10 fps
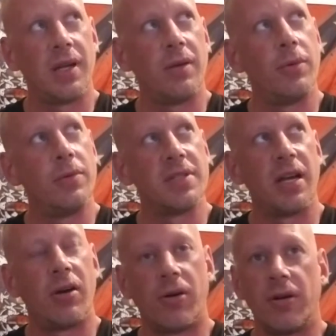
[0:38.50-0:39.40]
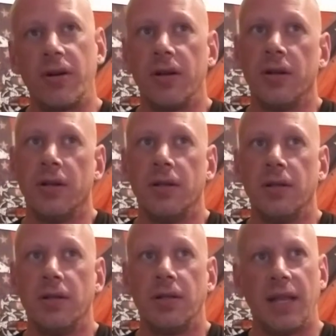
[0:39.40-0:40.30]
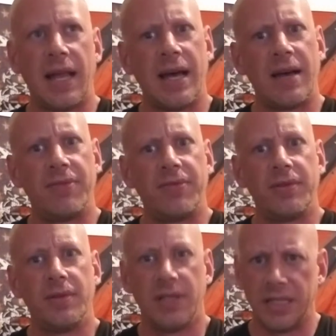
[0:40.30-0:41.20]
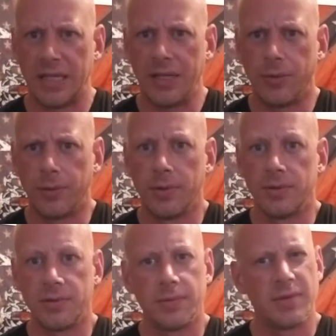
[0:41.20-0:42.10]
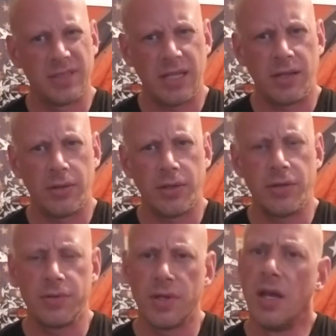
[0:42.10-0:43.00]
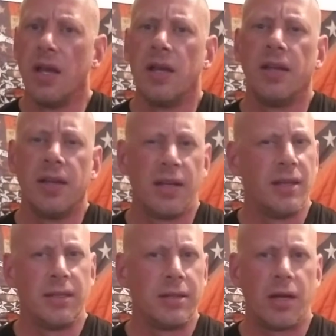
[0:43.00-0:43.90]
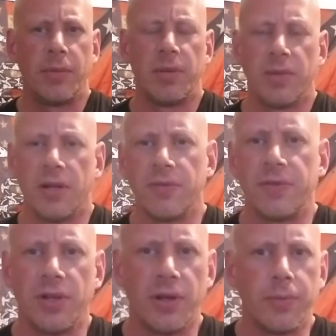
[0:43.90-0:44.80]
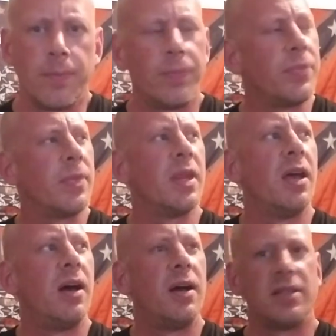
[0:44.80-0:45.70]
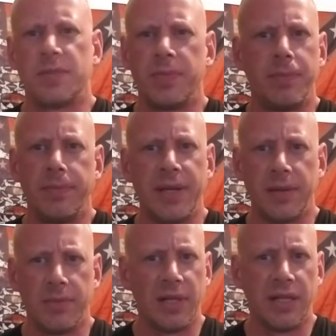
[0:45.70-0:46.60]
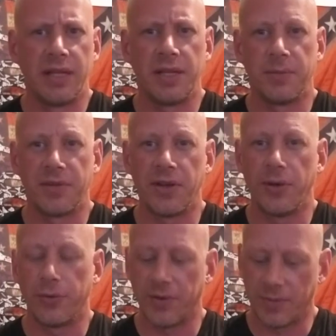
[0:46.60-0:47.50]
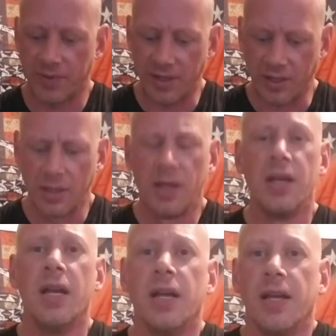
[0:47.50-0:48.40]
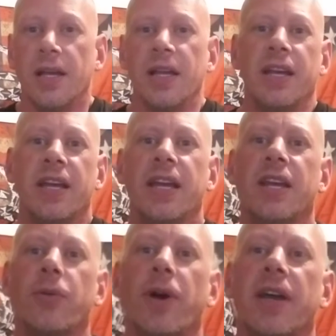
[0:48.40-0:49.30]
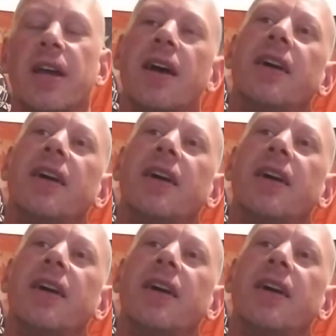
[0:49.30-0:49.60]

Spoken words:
was that, Heart, Life, then Eagle? Is that how it goes? Comment below if you know. It's been millenniums ago, it seems like. Anyway,